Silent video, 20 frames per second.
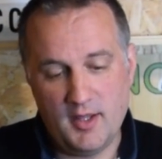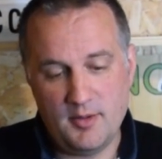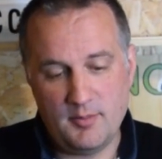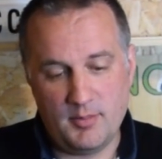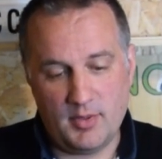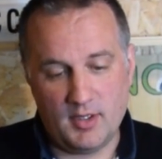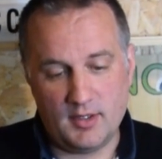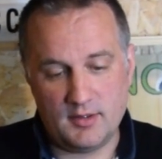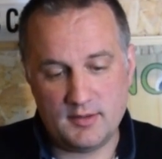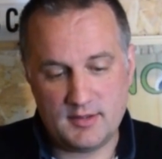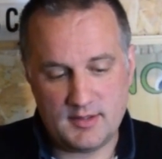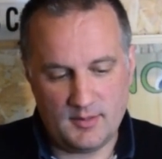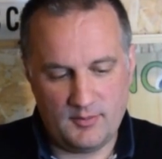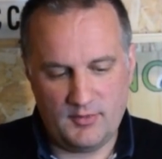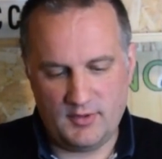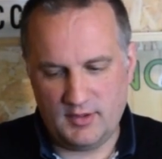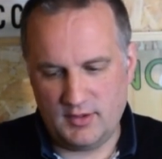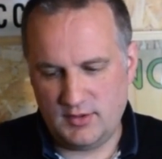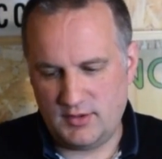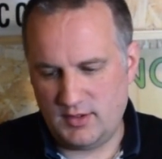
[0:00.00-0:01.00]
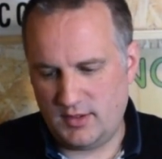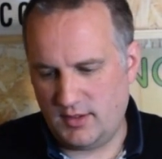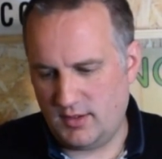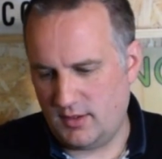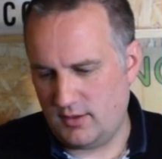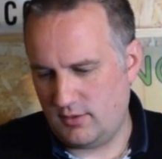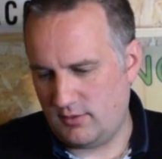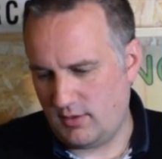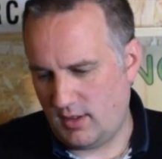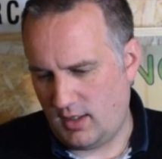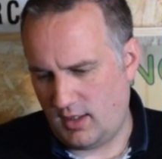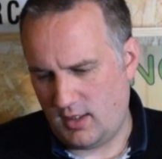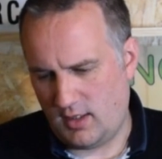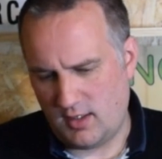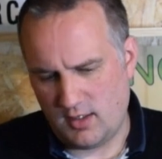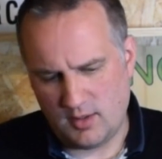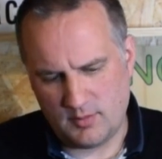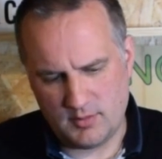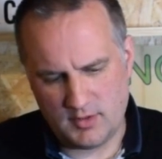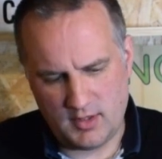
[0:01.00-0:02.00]
but something you should know,
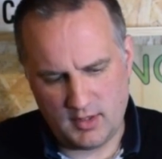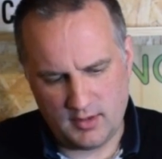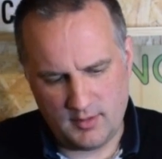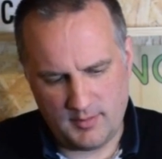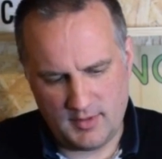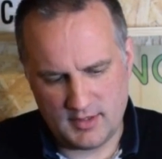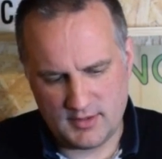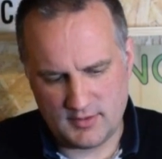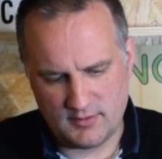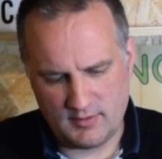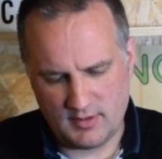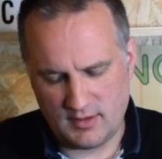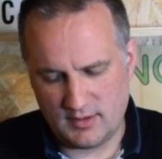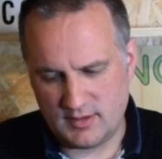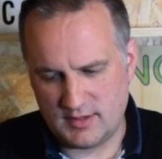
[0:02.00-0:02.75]
and I'm going to mess around,